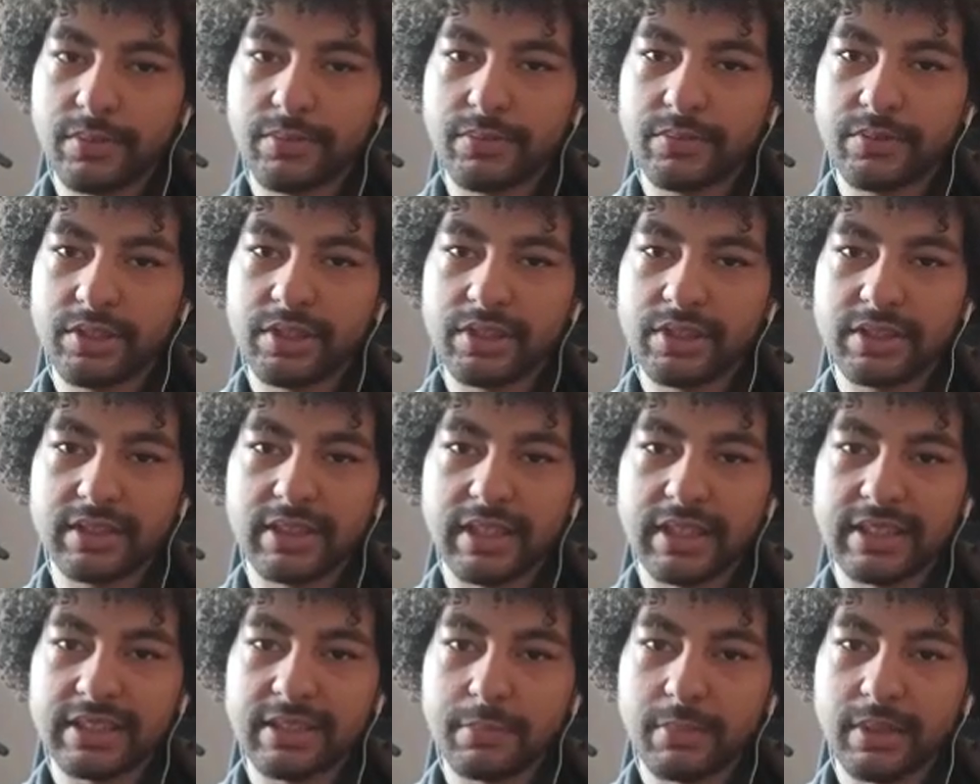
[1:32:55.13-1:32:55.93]
just
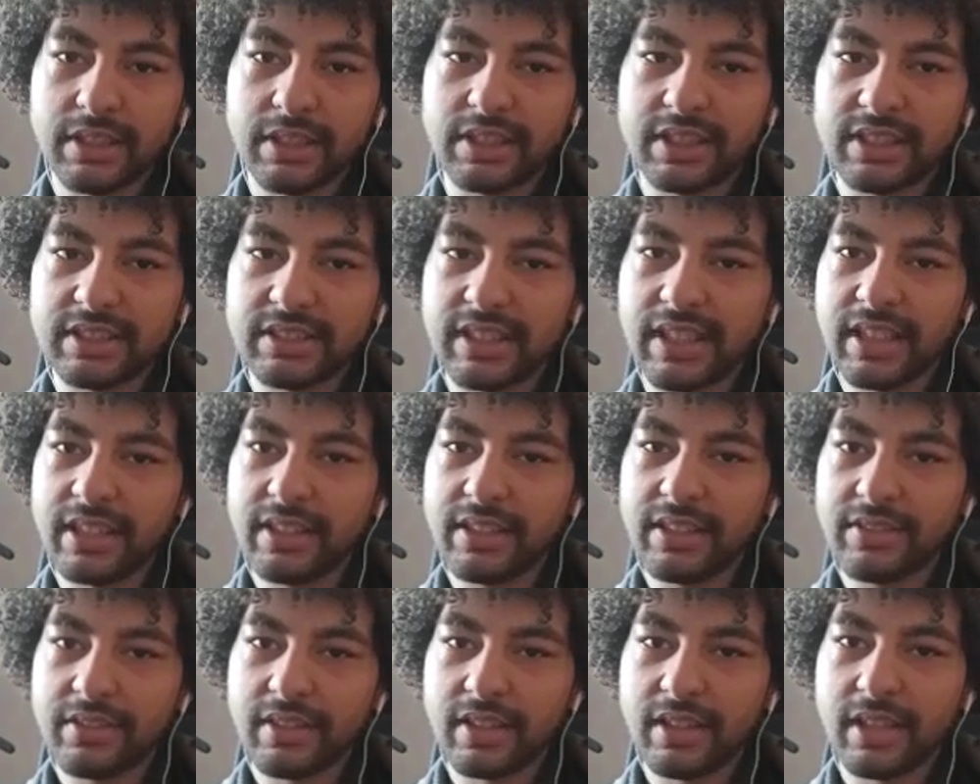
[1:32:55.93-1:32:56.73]
as much as
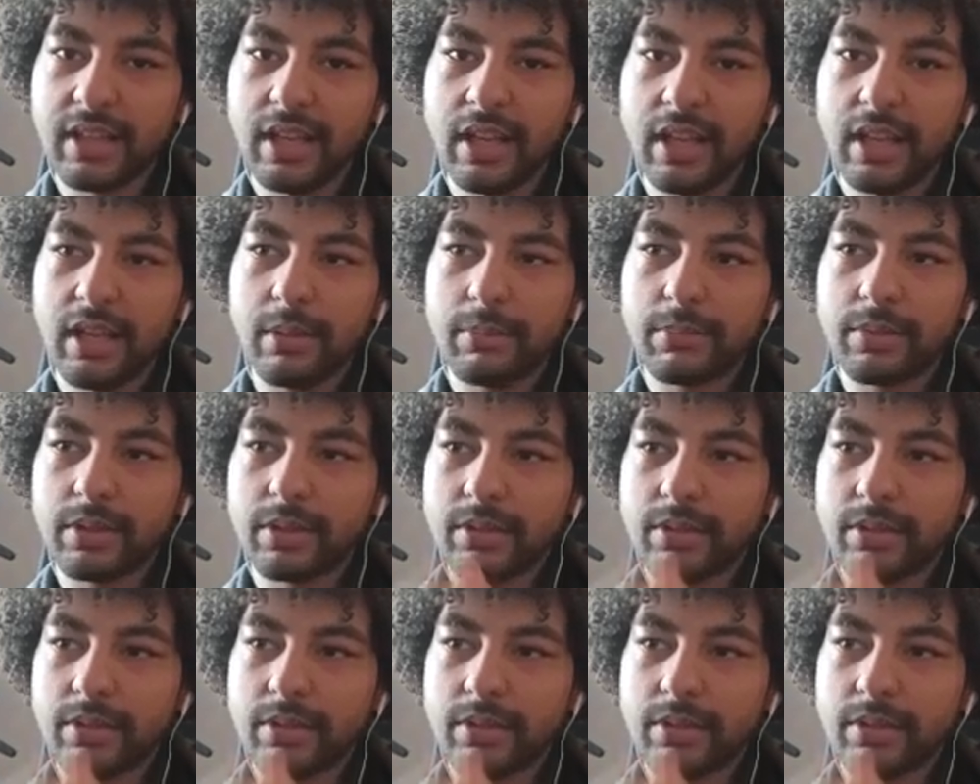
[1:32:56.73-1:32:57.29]
anything. Be-